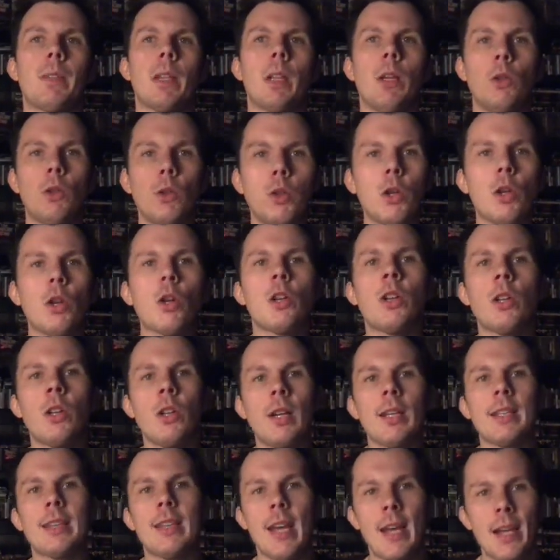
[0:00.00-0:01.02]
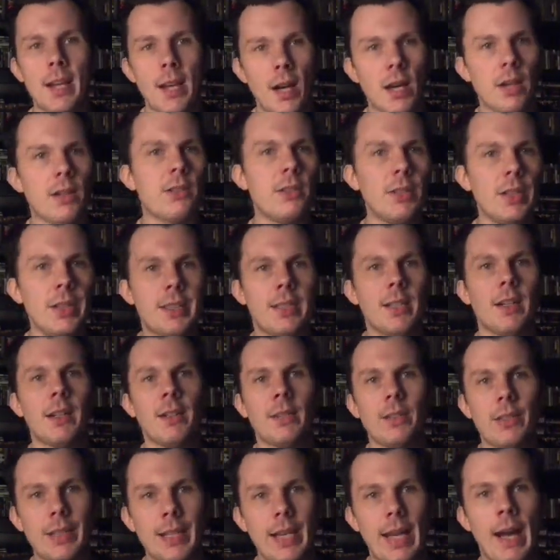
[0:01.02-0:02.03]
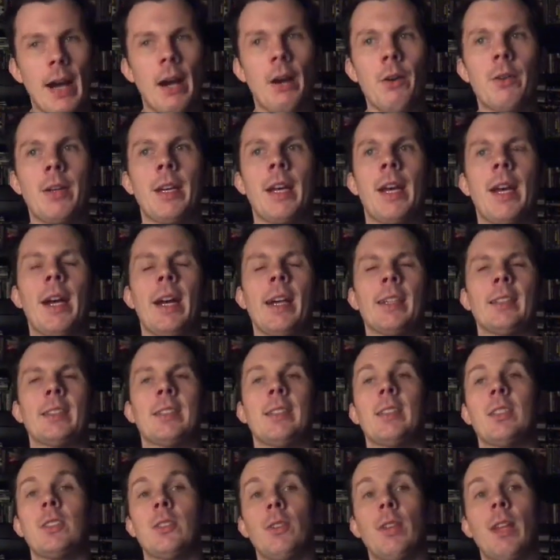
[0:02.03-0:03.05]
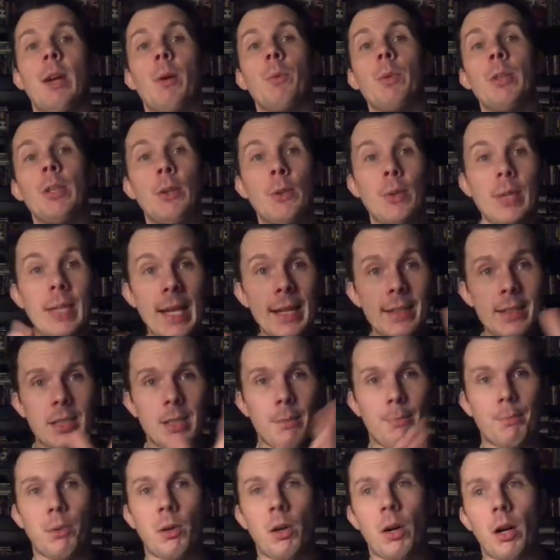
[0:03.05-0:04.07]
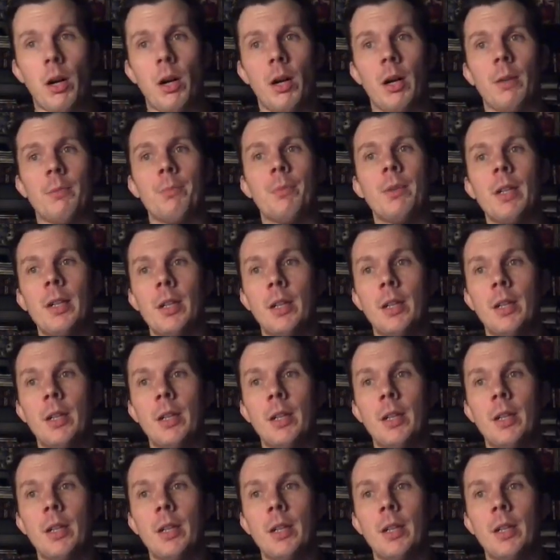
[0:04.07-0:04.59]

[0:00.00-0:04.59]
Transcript: look like that ugly duckling outcast so that when you get to prom,